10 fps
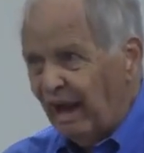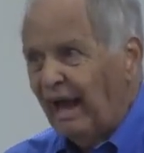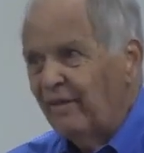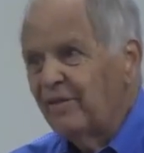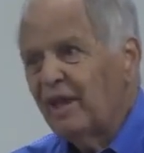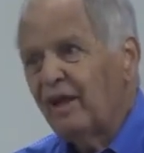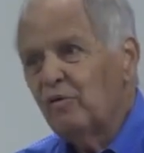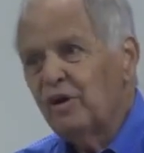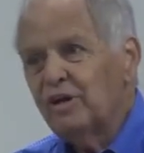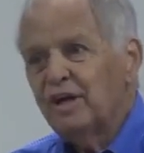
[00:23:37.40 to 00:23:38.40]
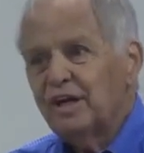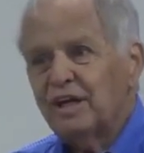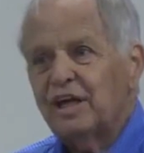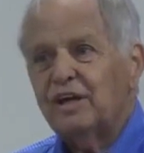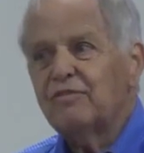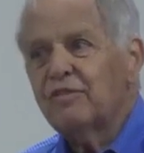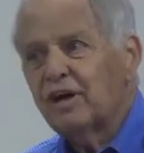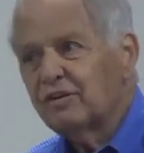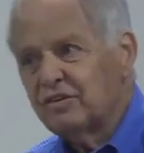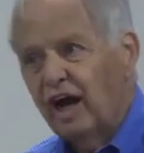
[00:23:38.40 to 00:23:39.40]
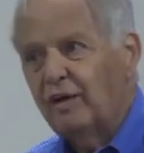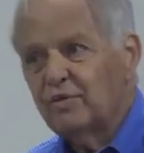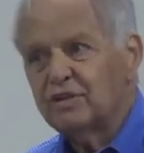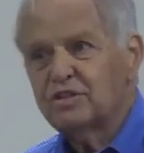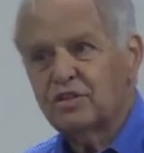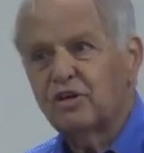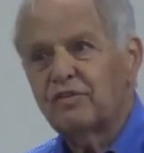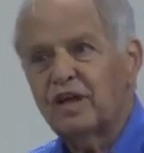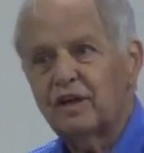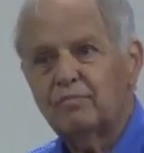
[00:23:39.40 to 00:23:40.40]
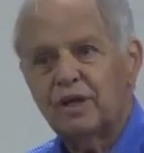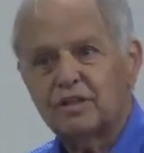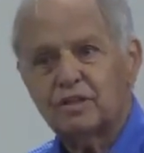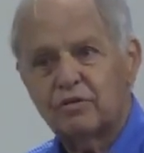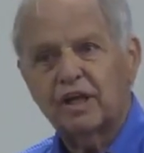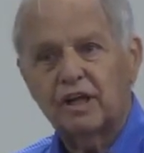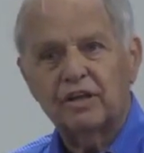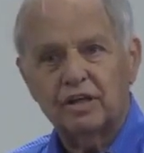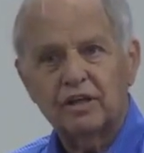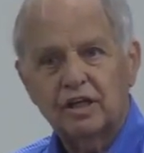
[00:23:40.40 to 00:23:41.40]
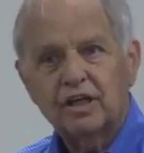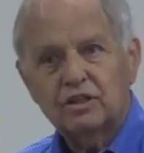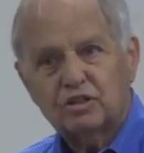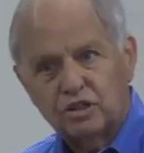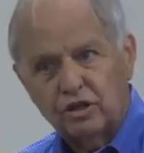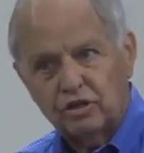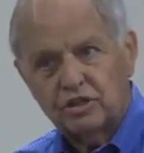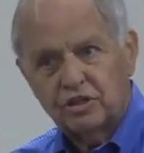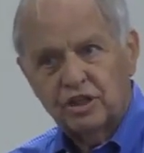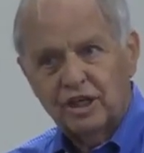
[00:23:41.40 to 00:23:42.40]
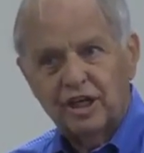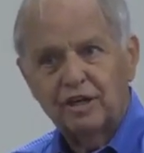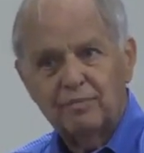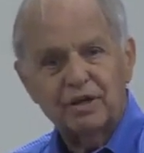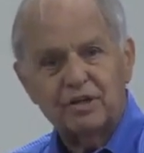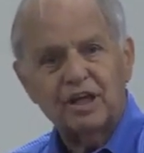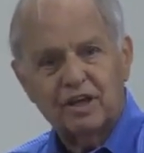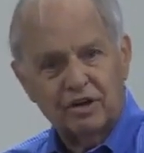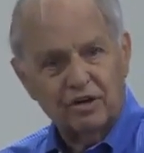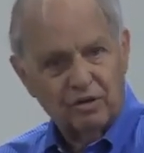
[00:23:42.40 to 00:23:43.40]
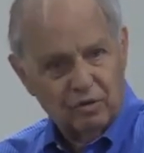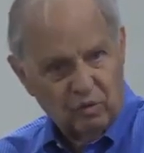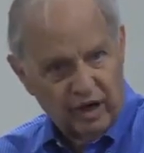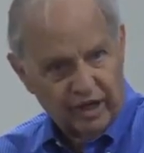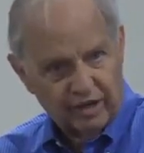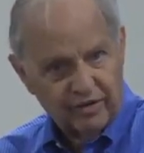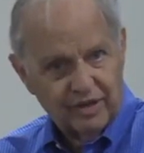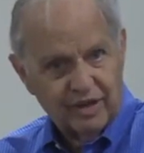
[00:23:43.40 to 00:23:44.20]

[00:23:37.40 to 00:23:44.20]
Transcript: and they would give their time to serving and ministering in the church in a particular way.